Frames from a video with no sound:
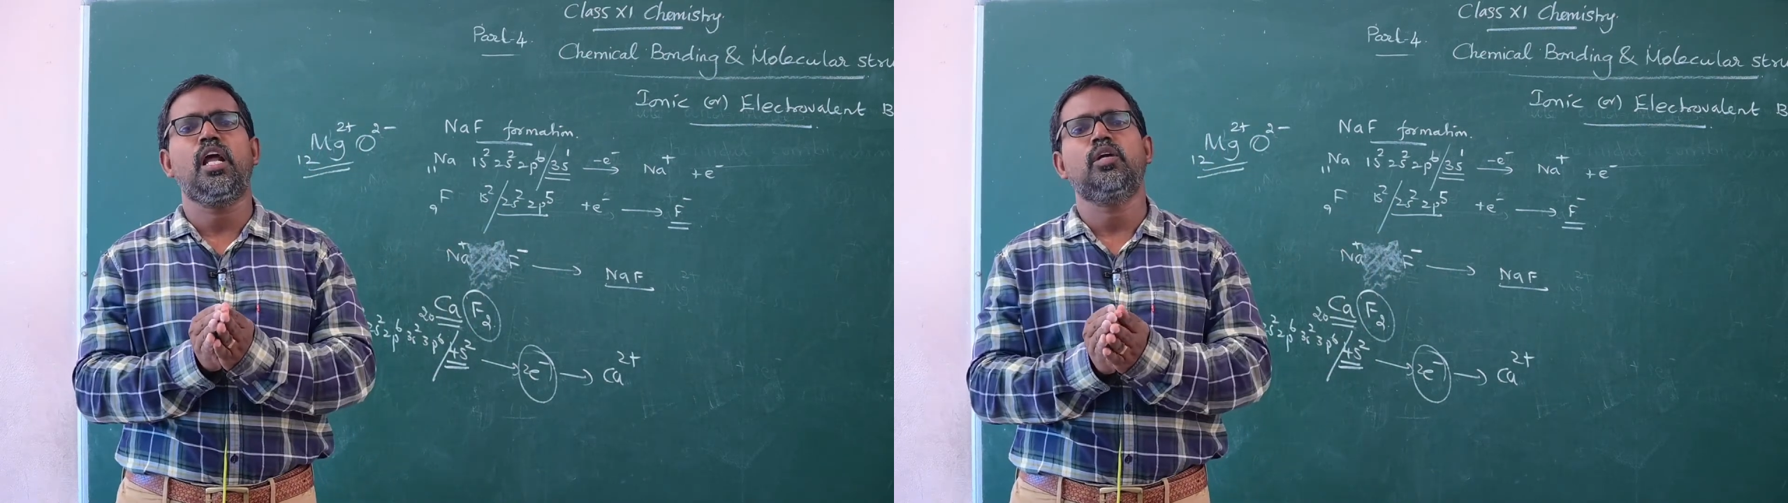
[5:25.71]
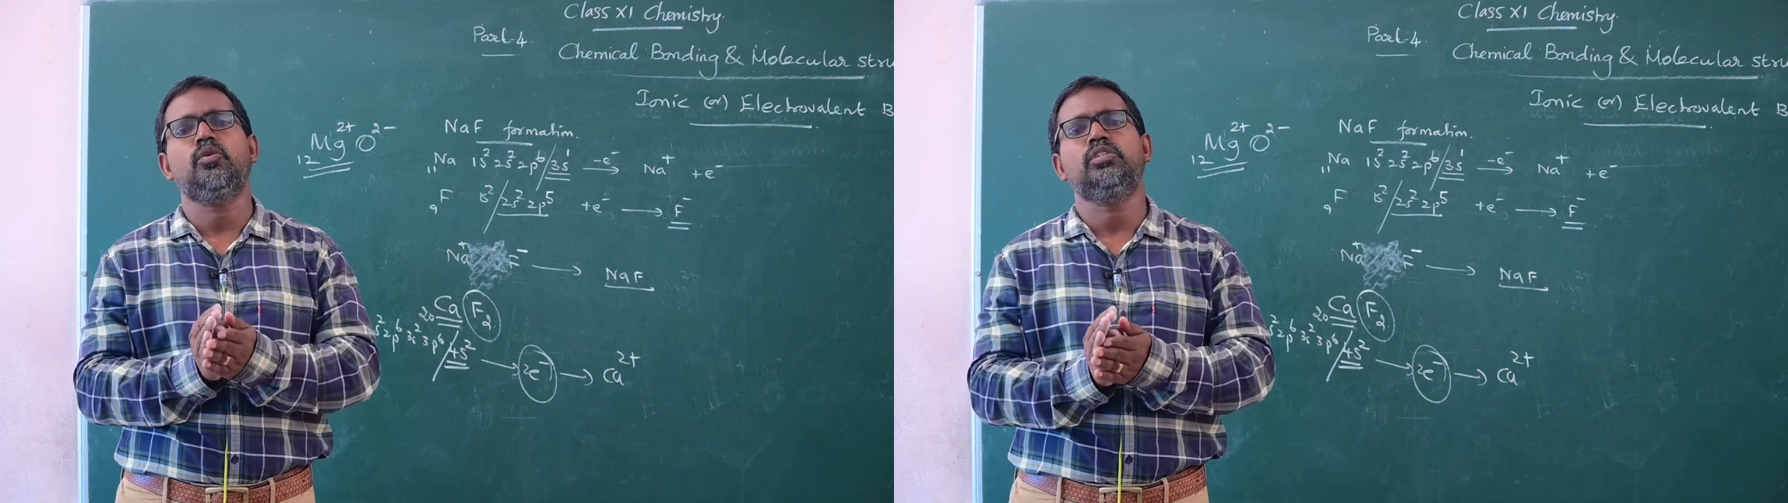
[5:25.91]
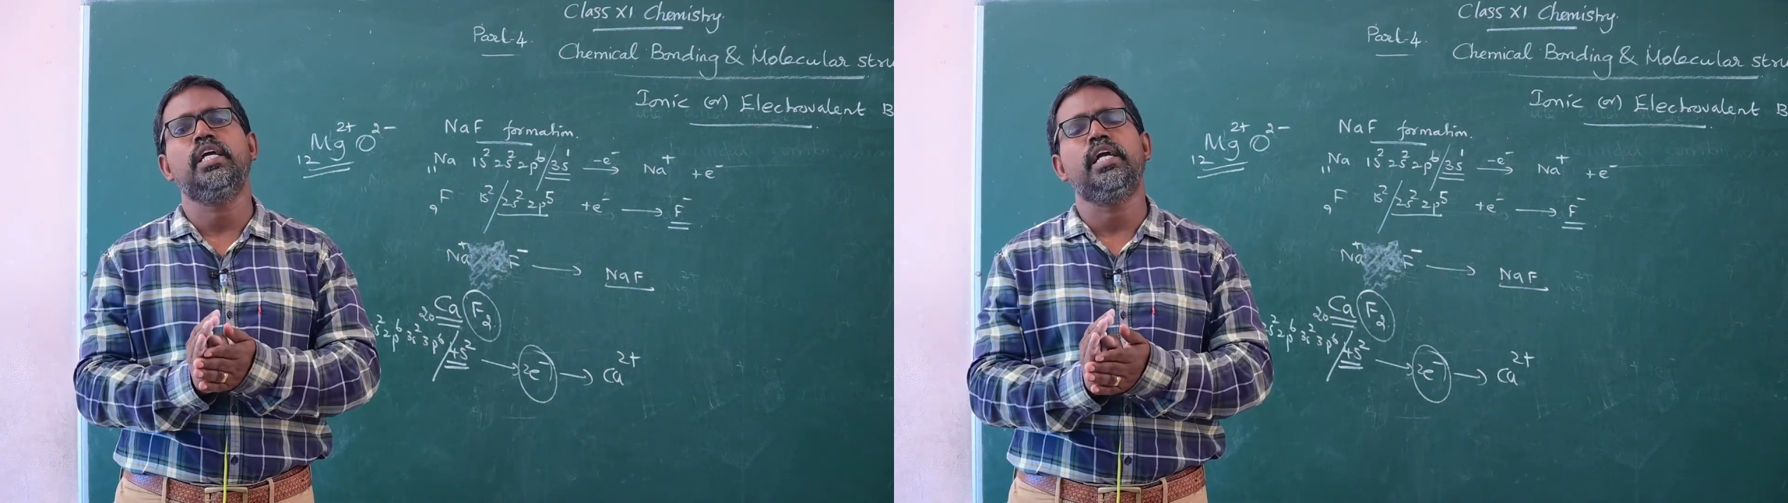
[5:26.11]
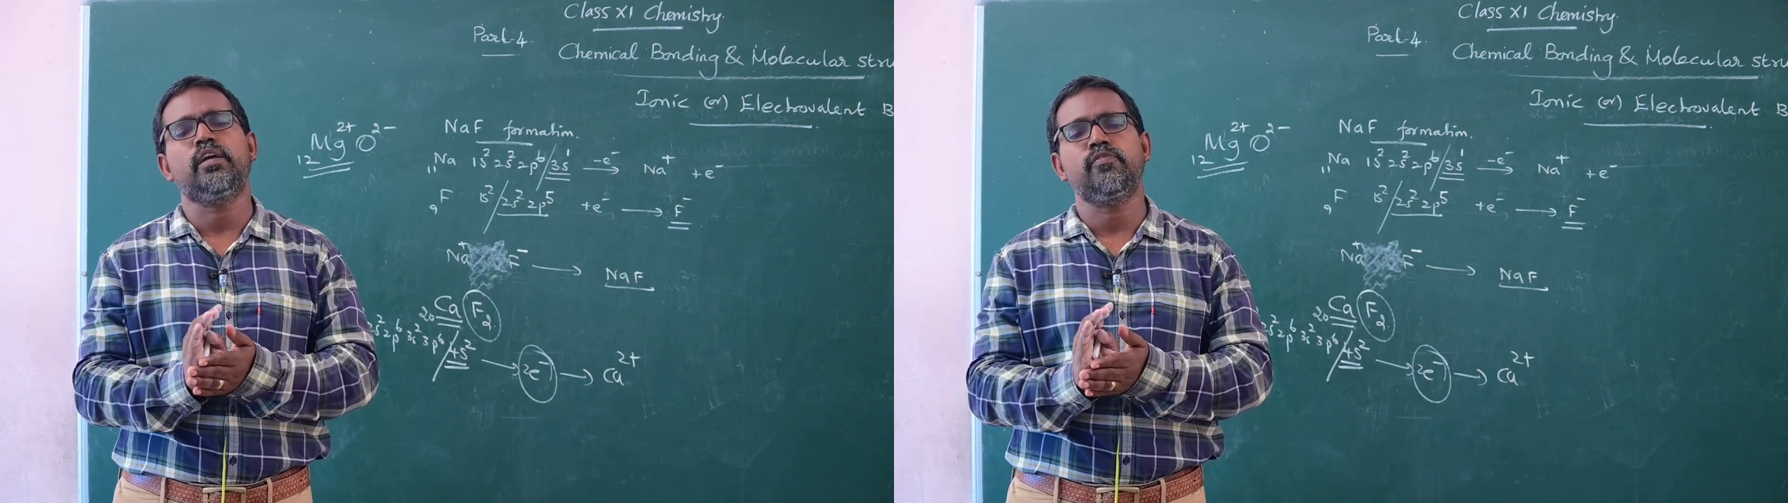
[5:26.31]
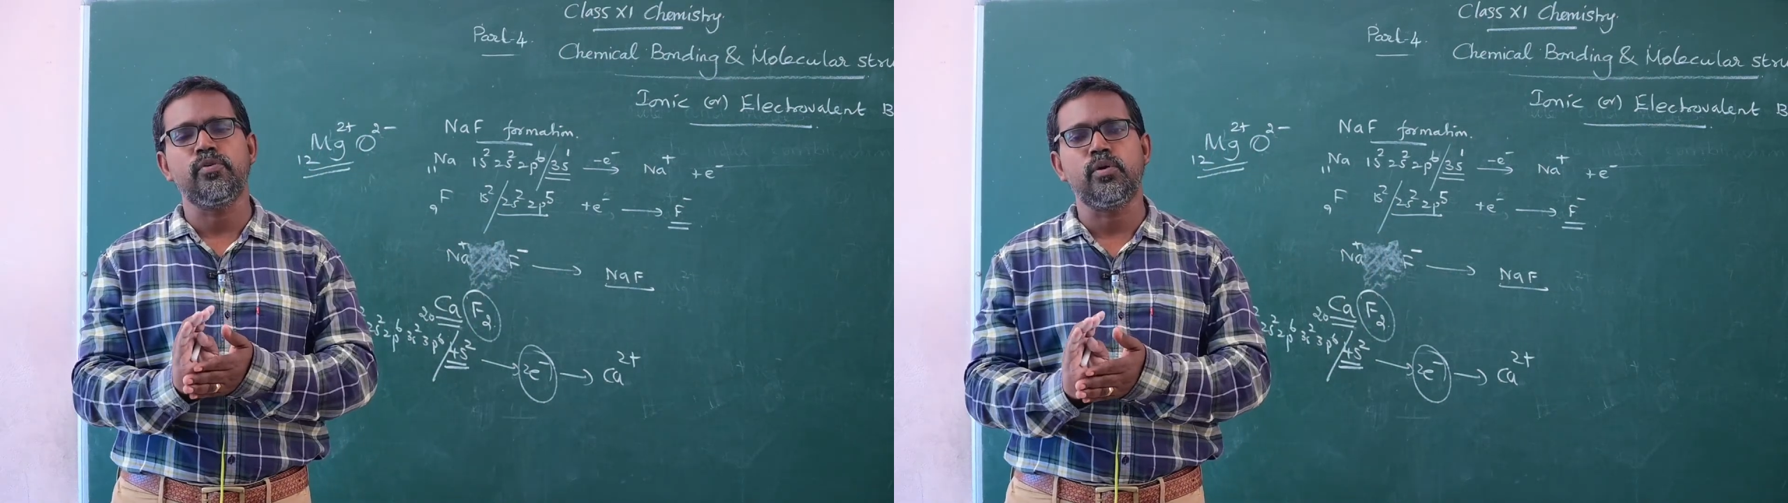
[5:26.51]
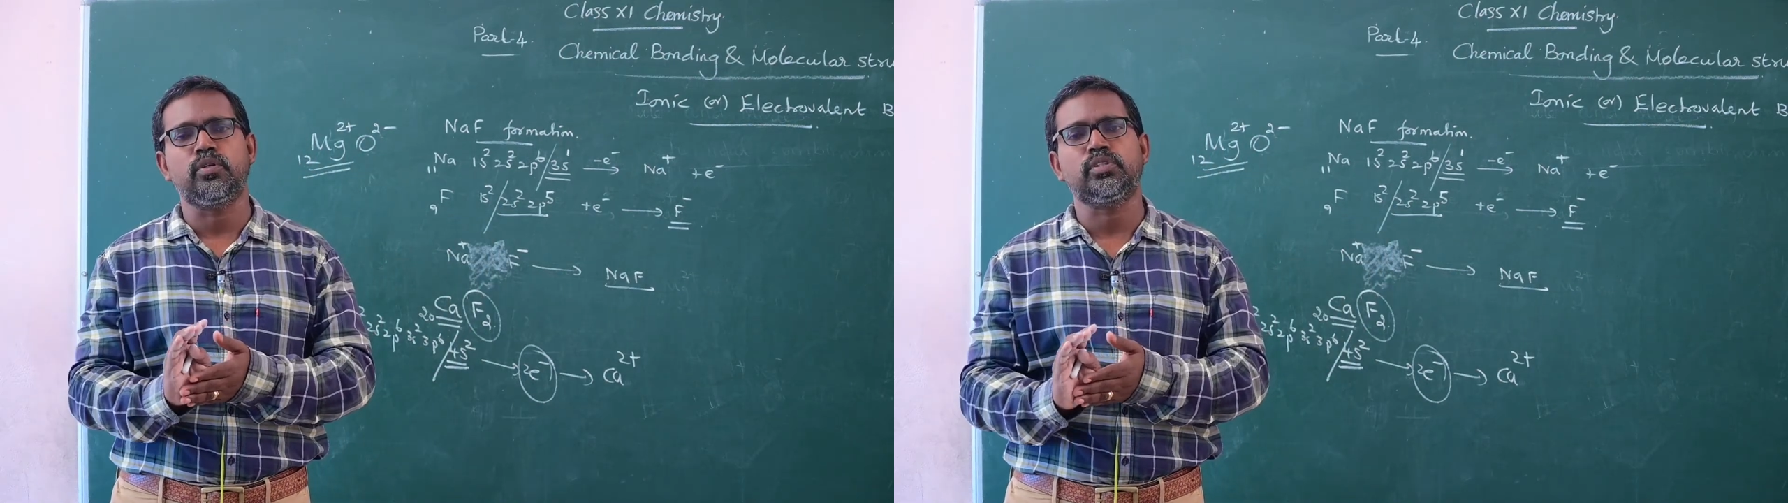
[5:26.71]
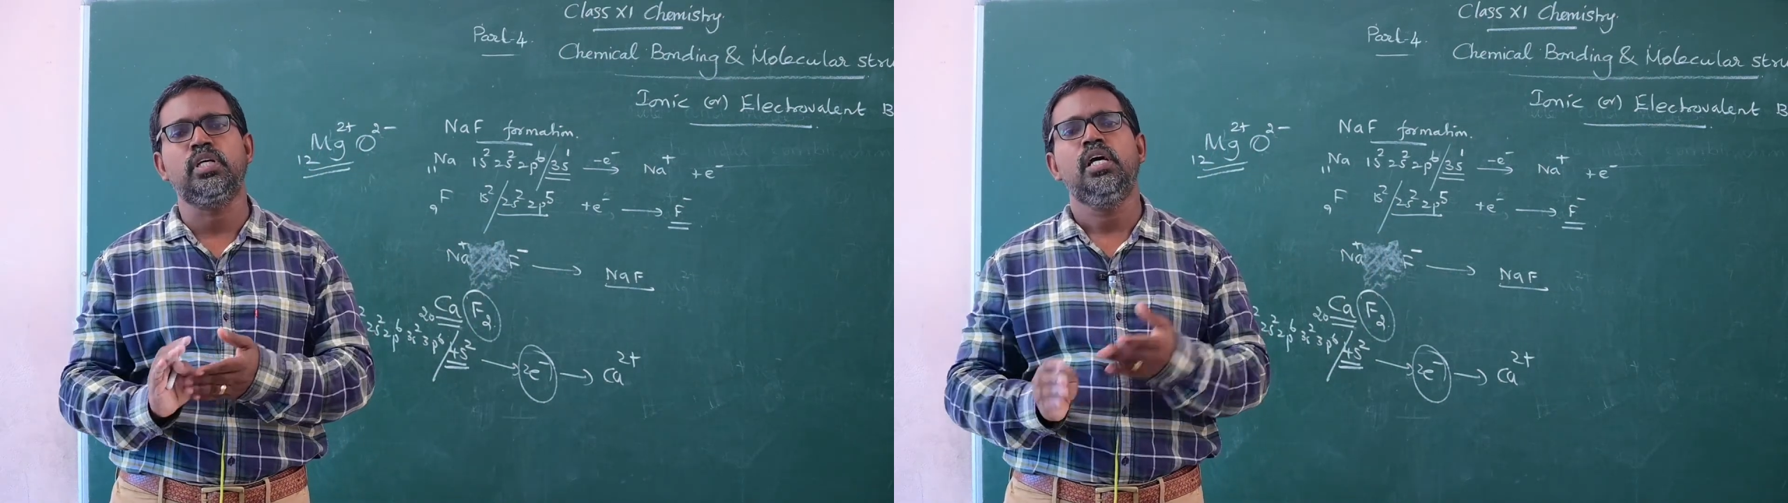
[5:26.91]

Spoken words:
electrostatic force,